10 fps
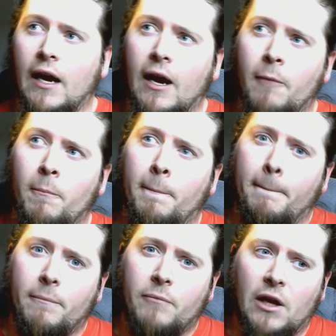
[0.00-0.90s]

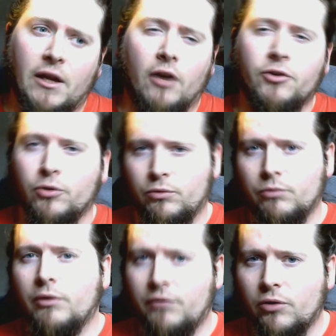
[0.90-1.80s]
And then I'll do
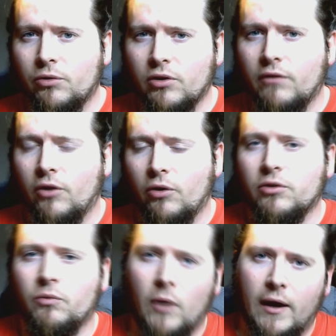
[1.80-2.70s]
reviews of
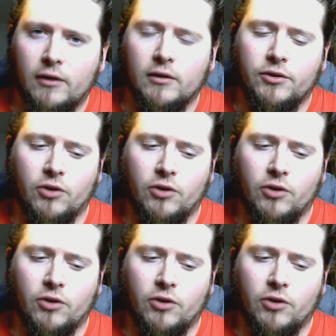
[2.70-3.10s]
those as well.